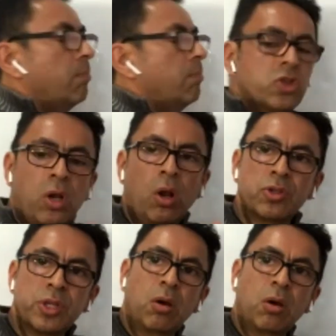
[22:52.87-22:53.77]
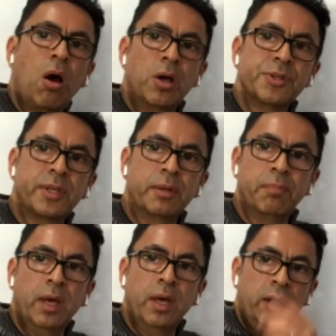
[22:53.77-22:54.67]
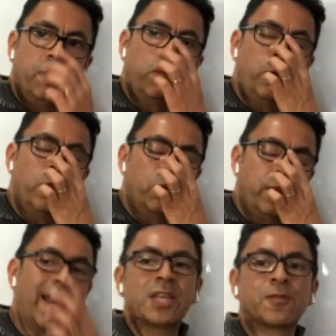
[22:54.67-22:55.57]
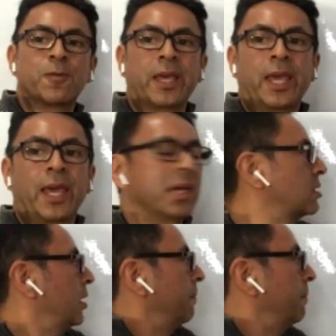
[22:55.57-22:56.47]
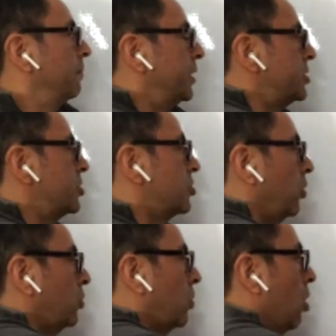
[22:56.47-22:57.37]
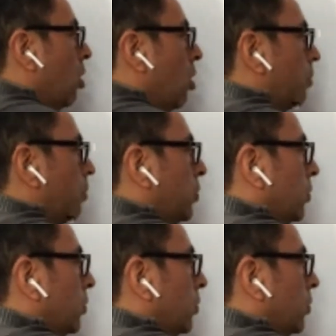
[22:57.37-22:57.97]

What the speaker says: plus closing cost, and if we do the cash for keys, this is going to go up